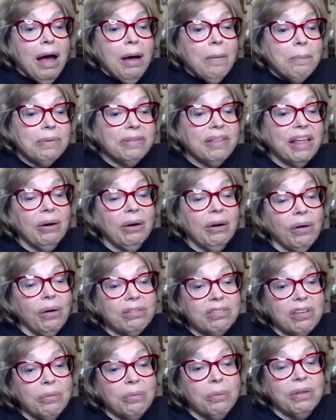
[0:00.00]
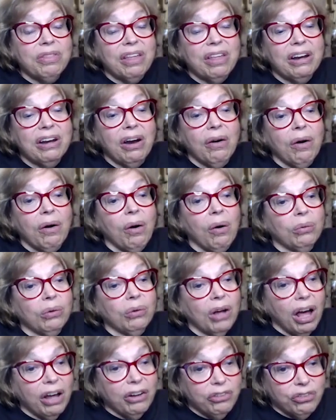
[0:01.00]
but then also within our own
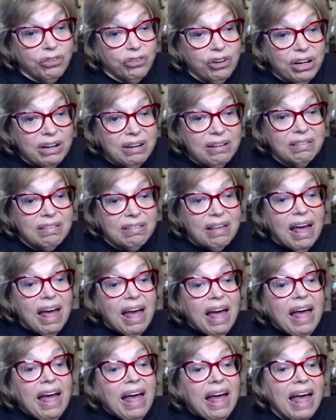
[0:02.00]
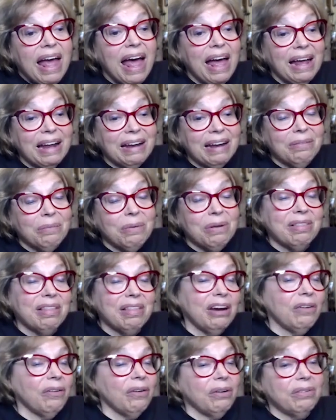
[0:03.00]
countries and within
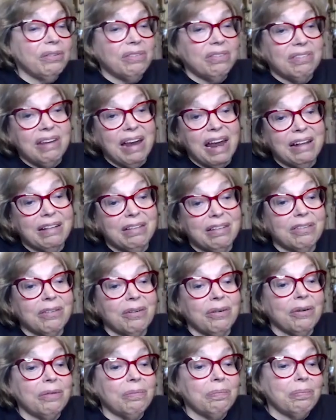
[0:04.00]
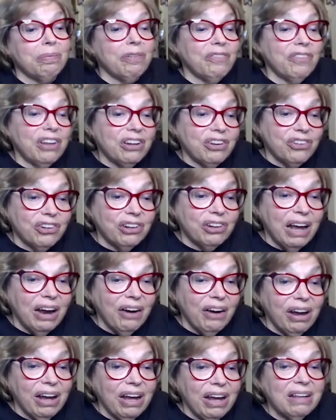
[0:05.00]
our own states or provincial
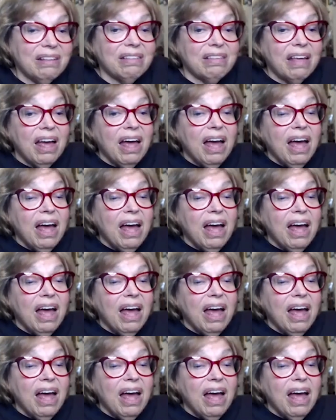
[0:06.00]
areas,